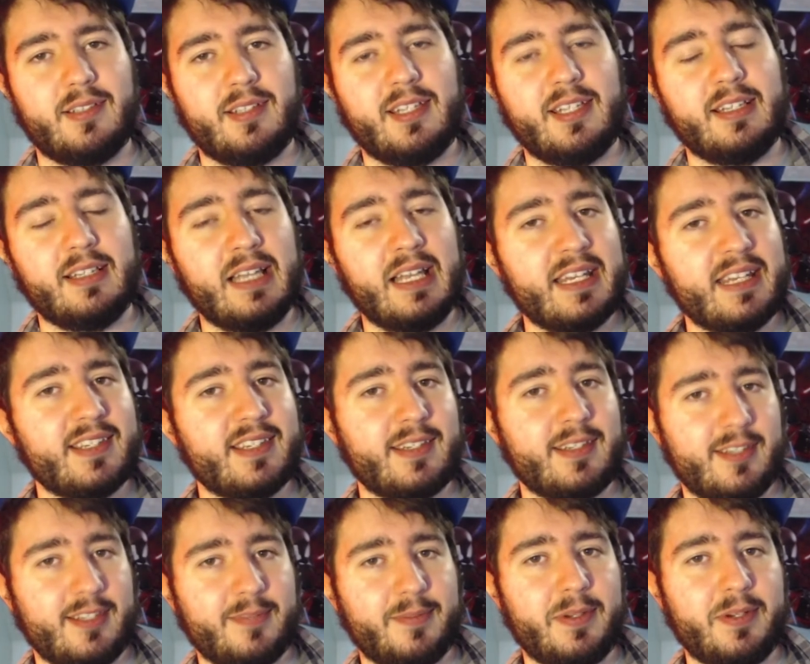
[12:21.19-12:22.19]
He likes
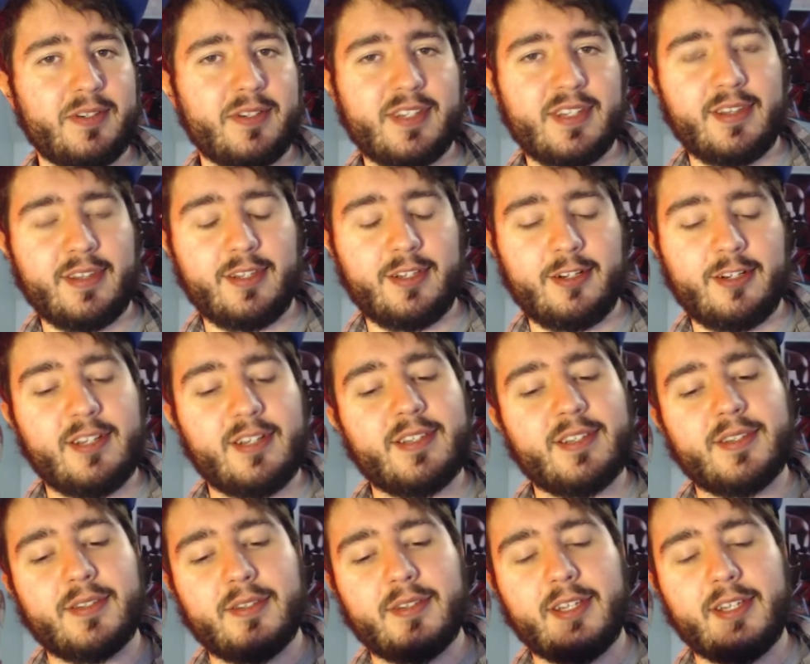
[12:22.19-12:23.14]
conspiracy theories.